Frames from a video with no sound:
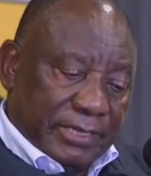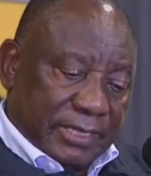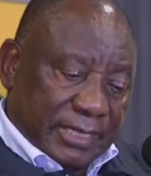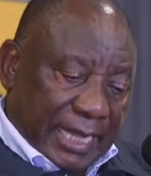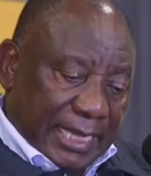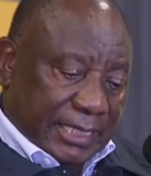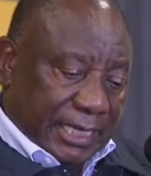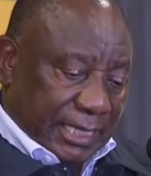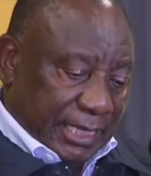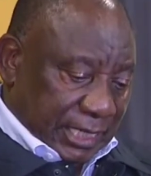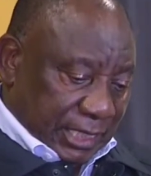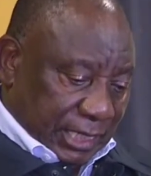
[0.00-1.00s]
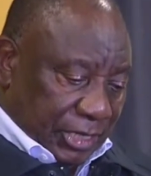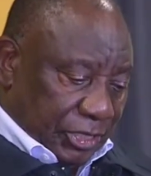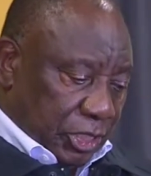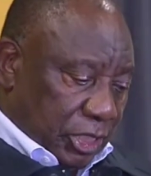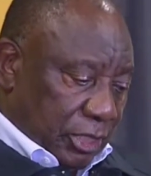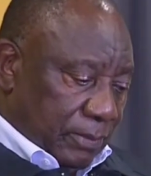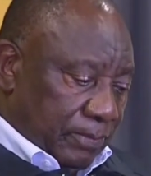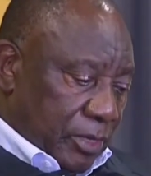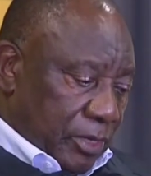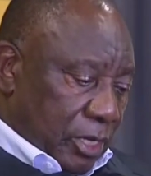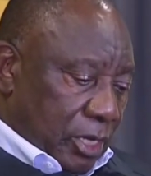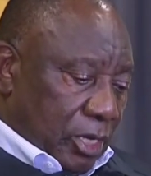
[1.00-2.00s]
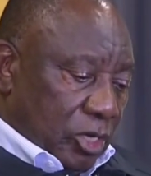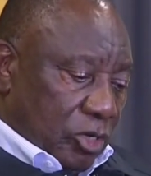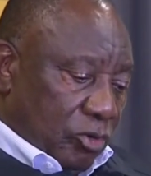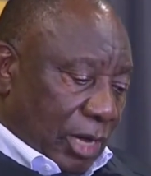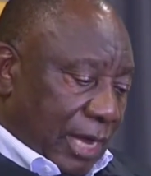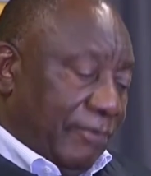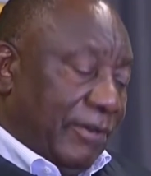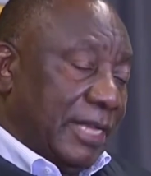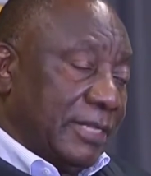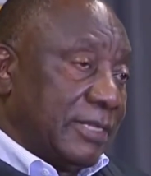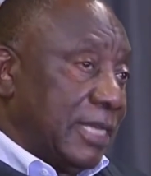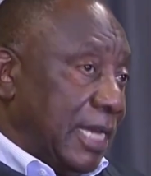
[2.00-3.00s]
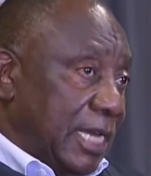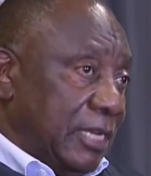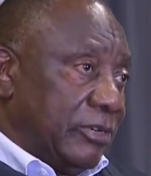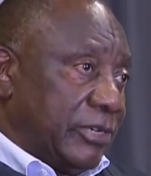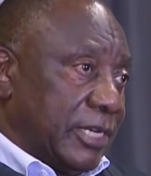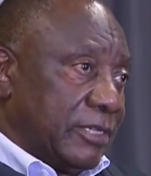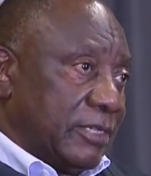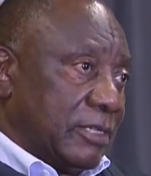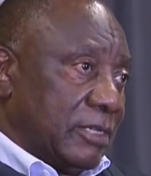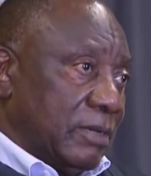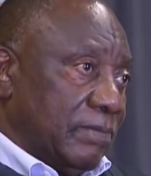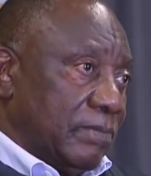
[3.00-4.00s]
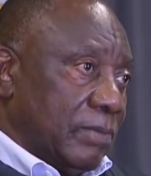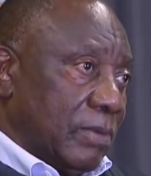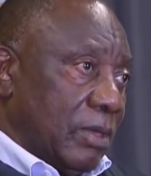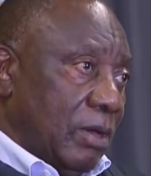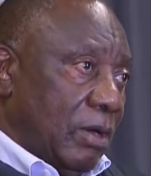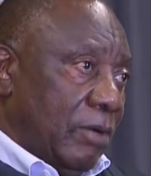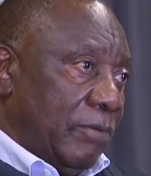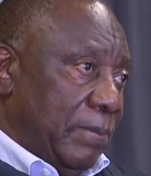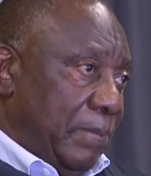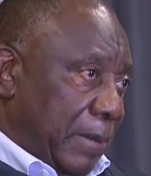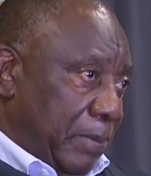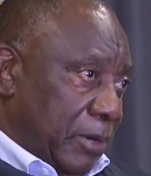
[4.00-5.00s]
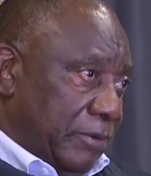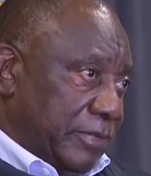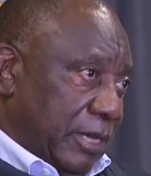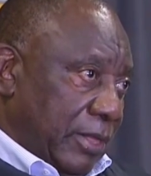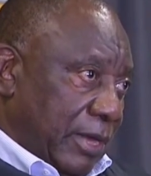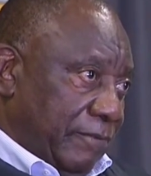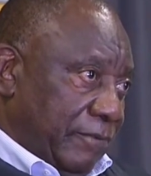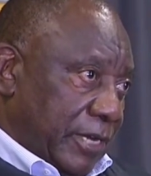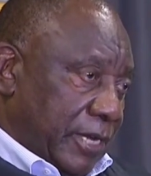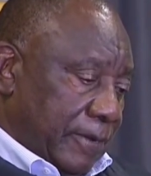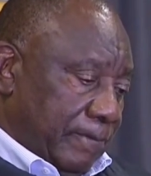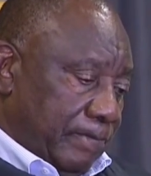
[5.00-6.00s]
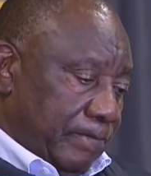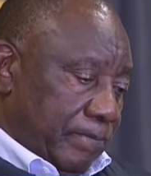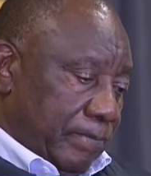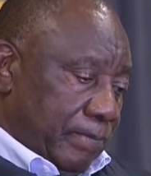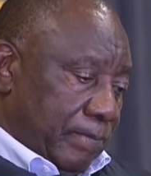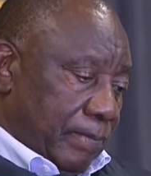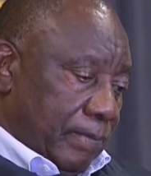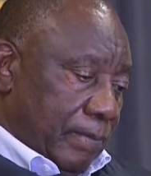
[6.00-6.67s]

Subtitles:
that have a stated intention to advance the interests of the people of South Africa.